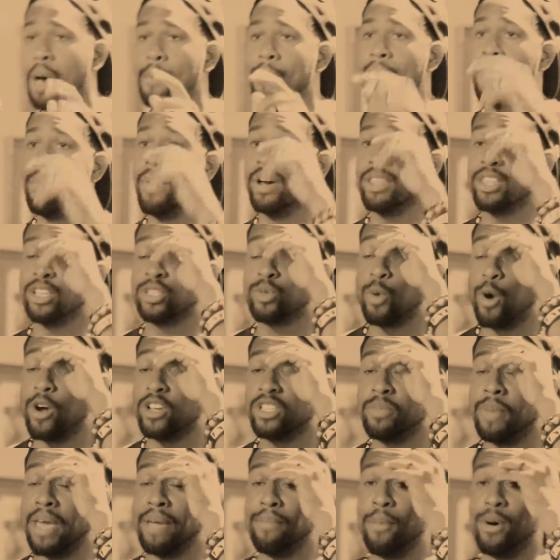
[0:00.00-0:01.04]
My mother's
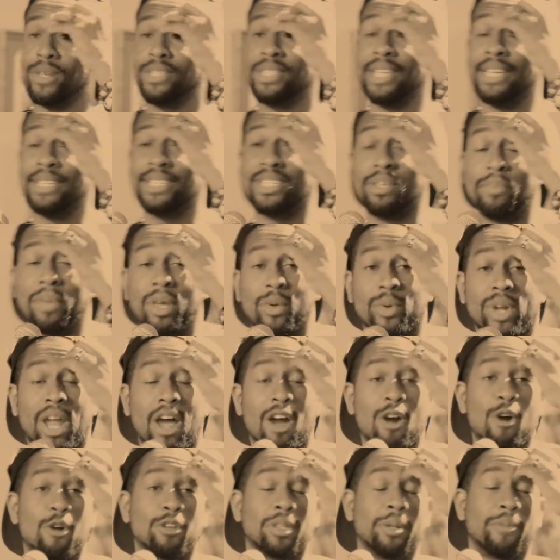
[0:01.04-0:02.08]
words make more sense to me when
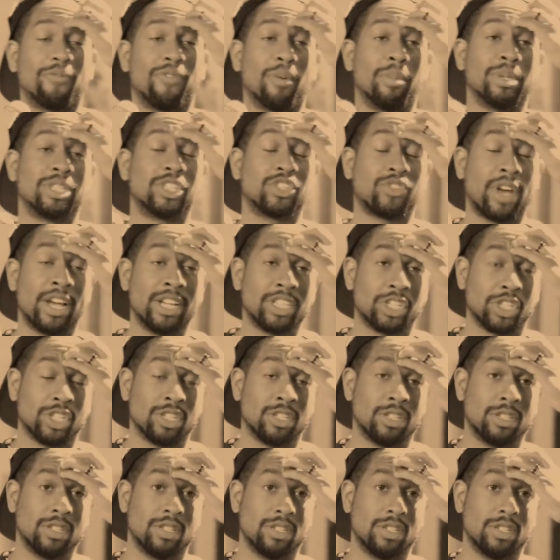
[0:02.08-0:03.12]
I heard them from a stranger.